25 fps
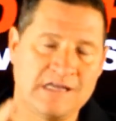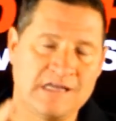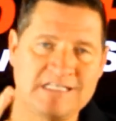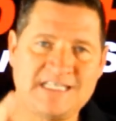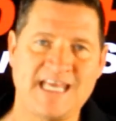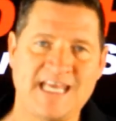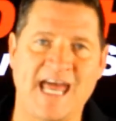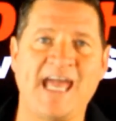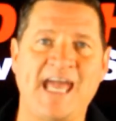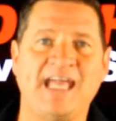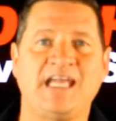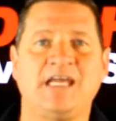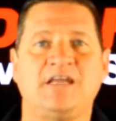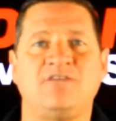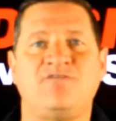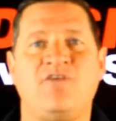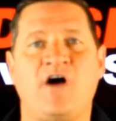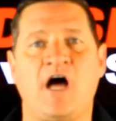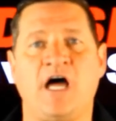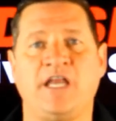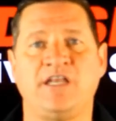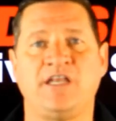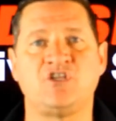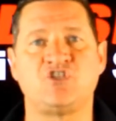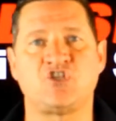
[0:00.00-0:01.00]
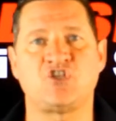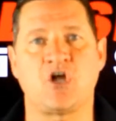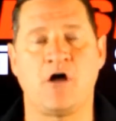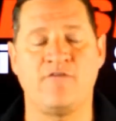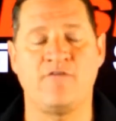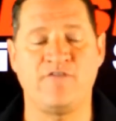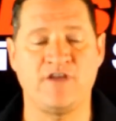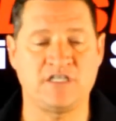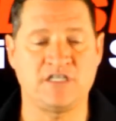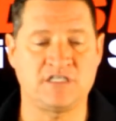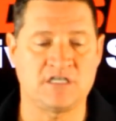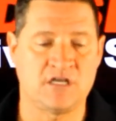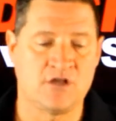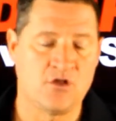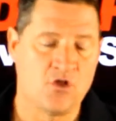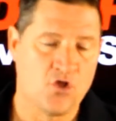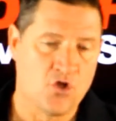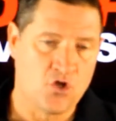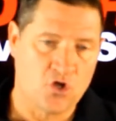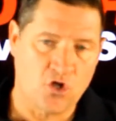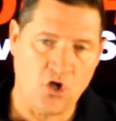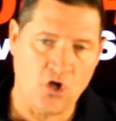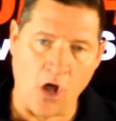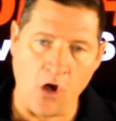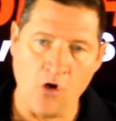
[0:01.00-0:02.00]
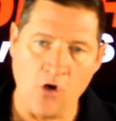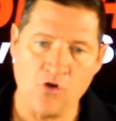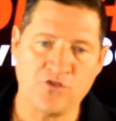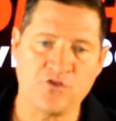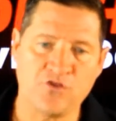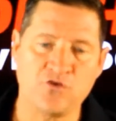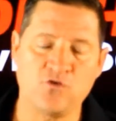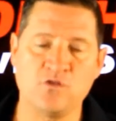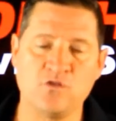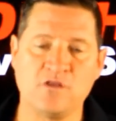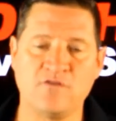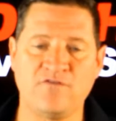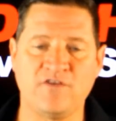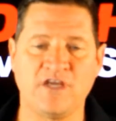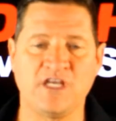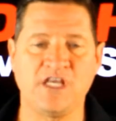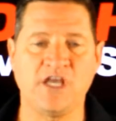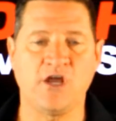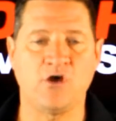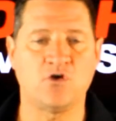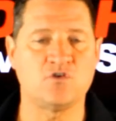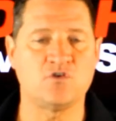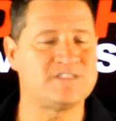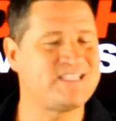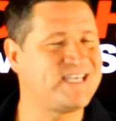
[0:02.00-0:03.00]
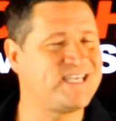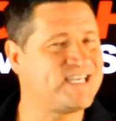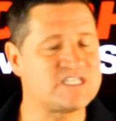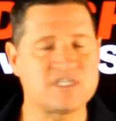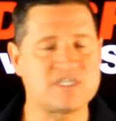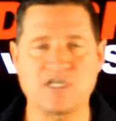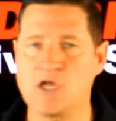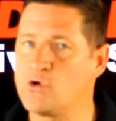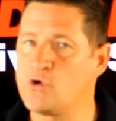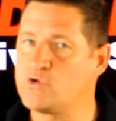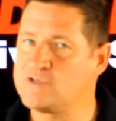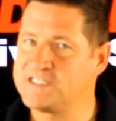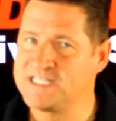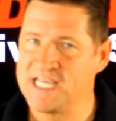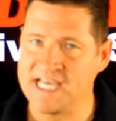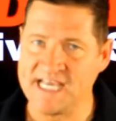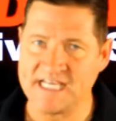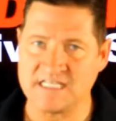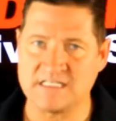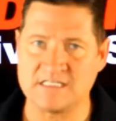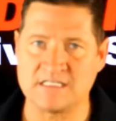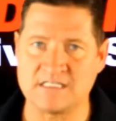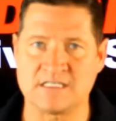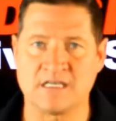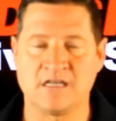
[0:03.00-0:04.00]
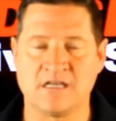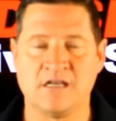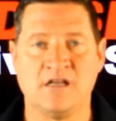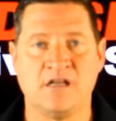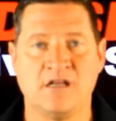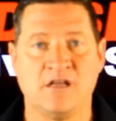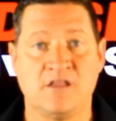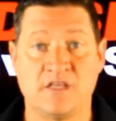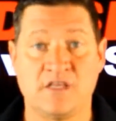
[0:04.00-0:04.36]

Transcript: Take advantage of it. Go through the videos. There's no tests.